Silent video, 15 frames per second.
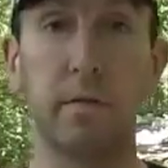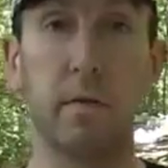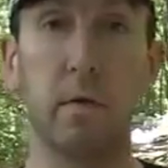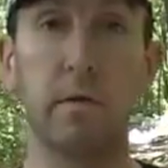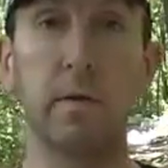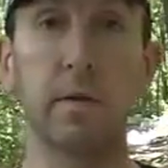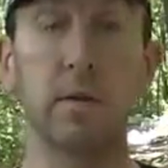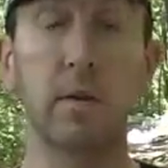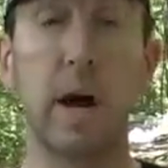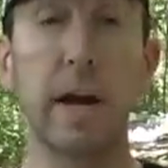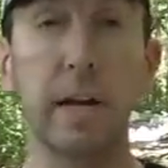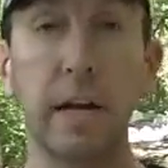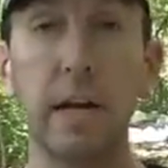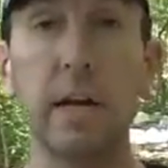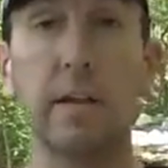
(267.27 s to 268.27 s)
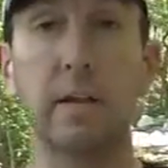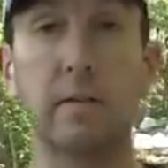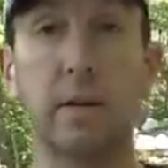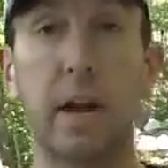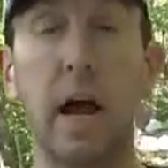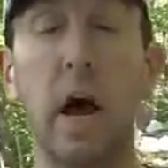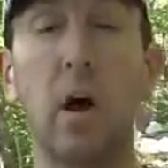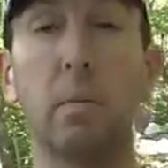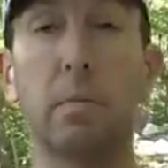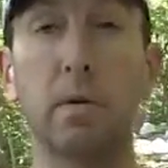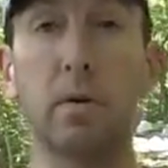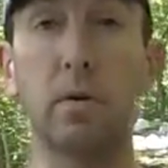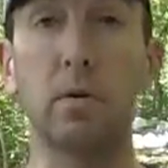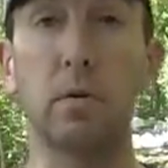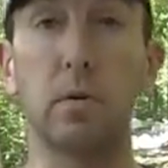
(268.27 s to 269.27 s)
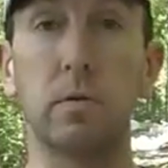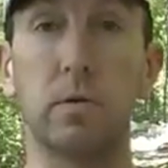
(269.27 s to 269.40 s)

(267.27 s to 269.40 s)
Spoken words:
forefoot strike that's going to help you